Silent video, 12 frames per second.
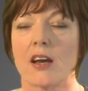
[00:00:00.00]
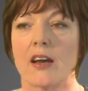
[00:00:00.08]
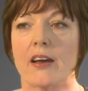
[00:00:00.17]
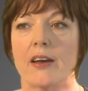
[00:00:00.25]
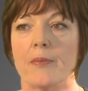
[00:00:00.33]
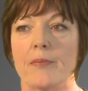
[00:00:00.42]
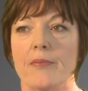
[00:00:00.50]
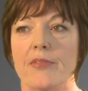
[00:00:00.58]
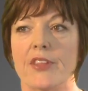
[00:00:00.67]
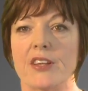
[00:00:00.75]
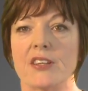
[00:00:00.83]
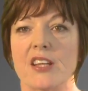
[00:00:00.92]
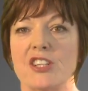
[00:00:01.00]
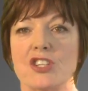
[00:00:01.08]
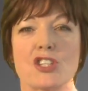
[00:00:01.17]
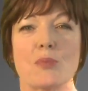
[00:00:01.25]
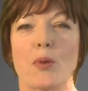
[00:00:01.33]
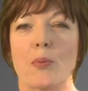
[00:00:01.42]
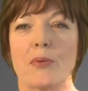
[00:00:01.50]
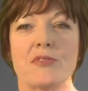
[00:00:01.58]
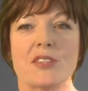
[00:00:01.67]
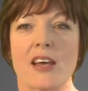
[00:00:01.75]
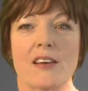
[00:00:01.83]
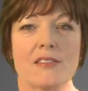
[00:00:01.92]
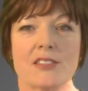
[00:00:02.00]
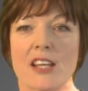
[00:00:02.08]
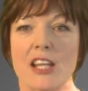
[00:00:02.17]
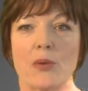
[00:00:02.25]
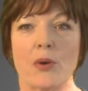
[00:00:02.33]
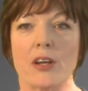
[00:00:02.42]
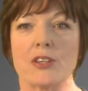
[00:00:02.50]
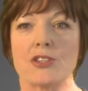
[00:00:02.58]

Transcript: that it's just a blob of cells anyway.